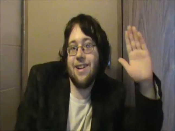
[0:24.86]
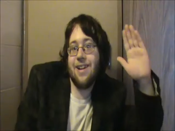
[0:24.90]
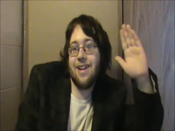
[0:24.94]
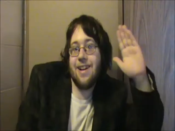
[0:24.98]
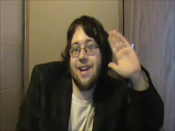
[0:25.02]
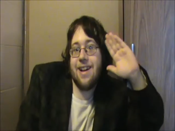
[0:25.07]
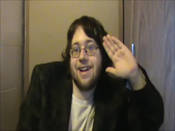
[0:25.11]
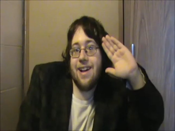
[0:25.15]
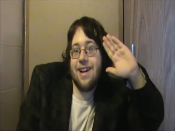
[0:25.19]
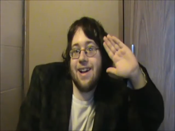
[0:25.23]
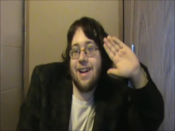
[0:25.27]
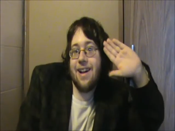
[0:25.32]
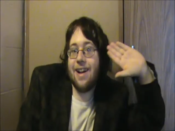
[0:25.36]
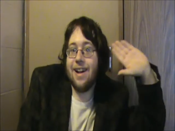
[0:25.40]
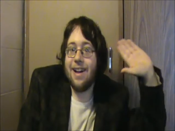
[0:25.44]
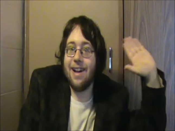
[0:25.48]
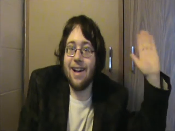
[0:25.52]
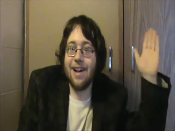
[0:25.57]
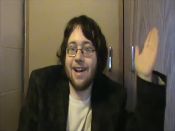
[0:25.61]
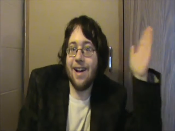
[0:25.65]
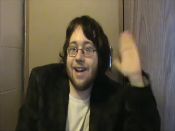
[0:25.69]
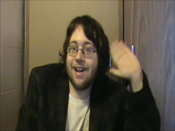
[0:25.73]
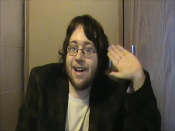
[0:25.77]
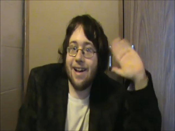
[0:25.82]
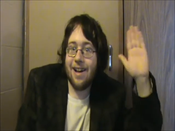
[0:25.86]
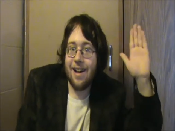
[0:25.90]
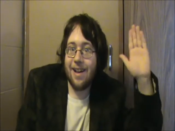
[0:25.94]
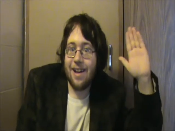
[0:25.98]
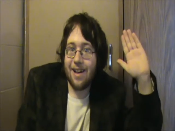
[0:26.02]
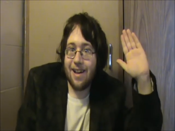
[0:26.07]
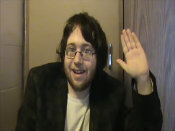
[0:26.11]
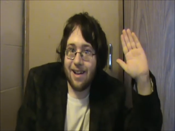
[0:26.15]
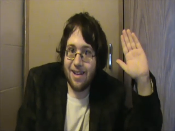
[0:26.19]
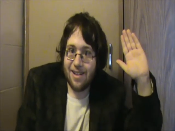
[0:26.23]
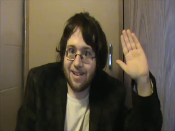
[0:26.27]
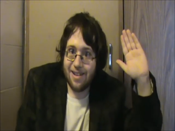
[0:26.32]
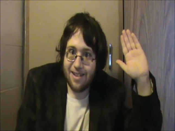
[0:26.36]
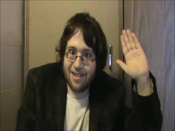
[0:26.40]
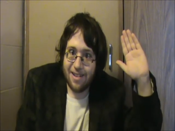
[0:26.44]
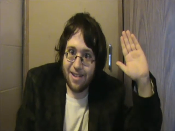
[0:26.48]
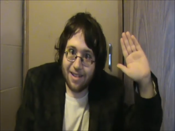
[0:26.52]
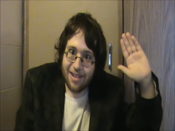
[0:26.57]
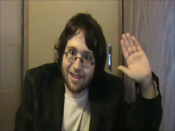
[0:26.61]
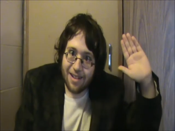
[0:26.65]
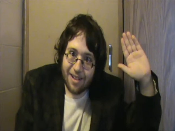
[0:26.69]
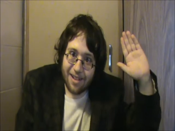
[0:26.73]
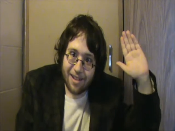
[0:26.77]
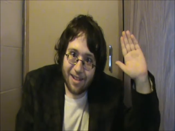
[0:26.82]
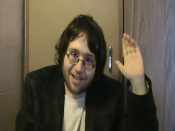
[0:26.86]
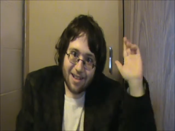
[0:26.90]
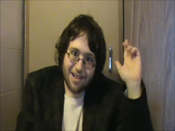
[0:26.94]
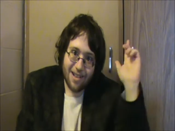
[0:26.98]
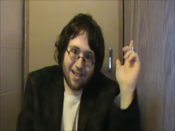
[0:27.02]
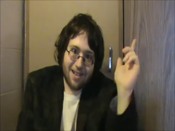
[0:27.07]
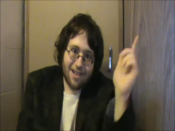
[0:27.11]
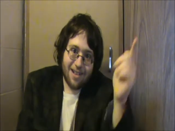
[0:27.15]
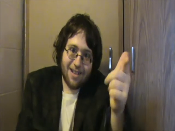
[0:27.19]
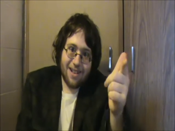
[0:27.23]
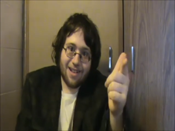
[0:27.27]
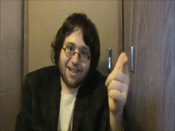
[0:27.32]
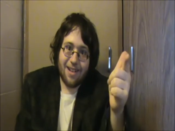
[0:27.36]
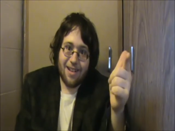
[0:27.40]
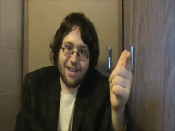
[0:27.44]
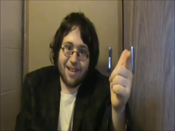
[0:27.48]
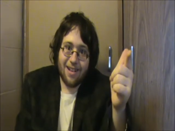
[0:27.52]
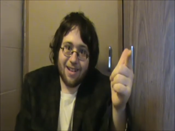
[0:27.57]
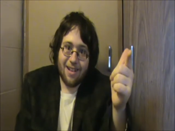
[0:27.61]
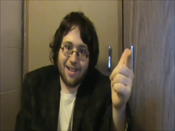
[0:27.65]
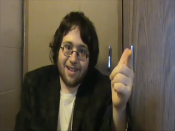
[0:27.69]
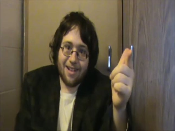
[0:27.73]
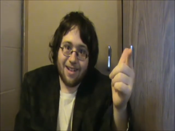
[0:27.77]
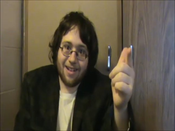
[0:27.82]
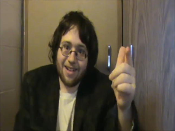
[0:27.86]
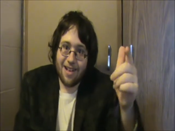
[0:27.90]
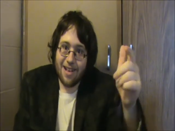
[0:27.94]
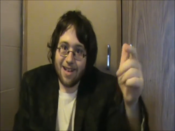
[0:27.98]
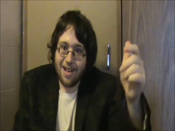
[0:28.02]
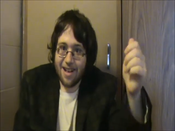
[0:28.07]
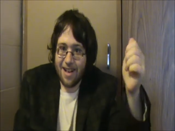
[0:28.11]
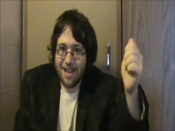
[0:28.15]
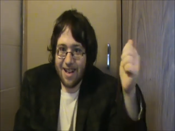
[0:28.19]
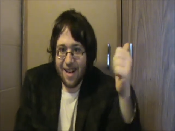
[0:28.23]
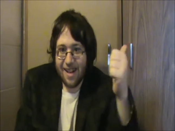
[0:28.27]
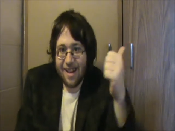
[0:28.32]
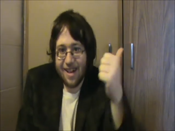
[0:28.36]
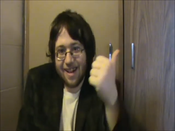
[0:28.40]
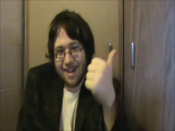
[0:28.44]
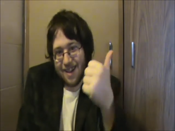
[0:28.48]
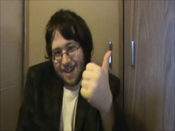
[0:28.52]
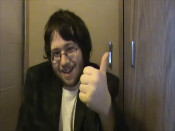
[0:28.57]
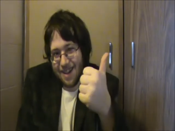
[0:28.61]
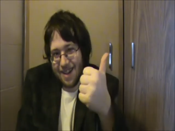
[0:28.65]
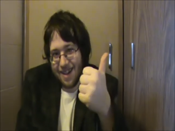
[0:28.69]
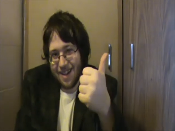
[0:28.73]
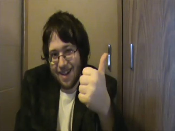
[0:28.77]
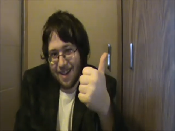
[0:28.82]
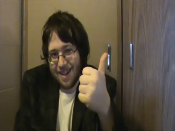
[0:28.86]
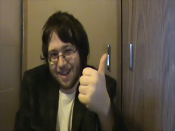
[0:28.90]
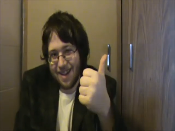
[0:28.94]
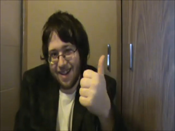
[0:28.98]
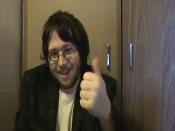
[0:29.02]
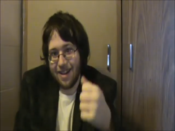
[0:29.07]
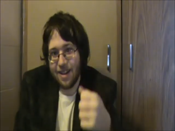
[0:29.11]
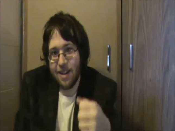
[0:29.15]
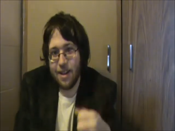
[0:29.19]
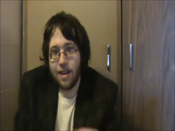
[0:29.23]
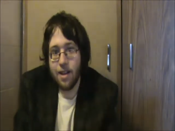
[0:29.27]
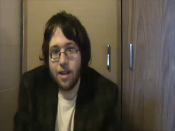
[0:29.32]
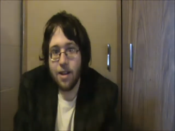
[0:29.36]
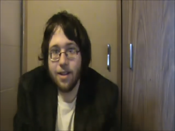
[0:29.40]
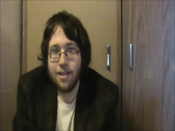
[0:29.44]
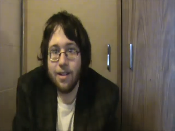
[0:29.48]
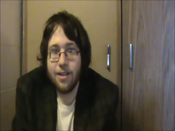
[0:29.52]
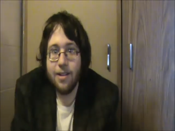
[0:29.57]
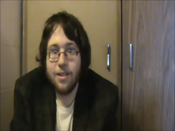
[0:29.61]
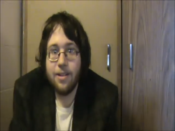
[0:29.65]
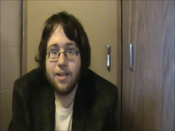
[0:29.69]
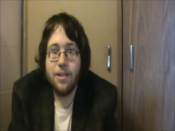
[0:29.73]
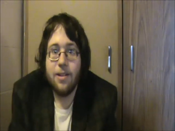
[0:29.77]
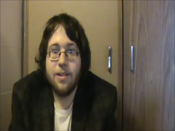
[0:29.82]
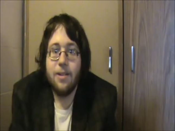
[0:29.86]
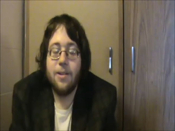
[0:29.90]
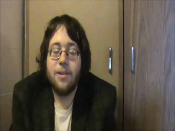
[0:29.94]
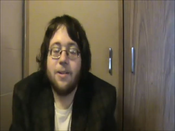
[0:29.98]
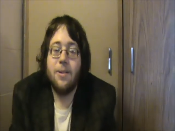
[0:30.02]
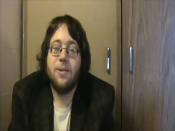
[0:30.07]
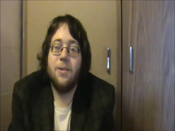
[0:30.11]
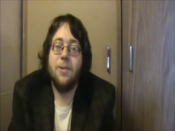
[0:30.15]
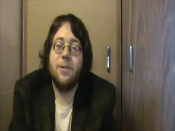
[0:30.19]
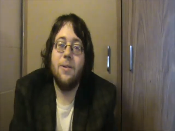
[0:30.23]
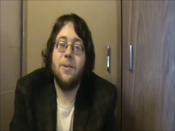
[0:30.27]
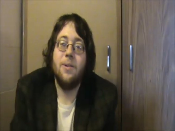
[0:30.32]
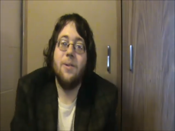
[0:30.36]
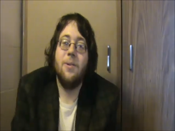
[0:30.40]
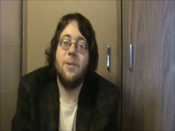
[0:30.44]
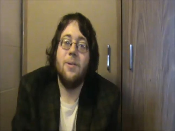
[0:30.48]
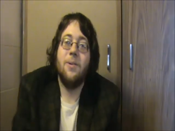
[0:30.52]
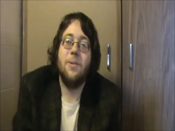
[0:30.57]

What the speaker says: No one is speaking in this clip.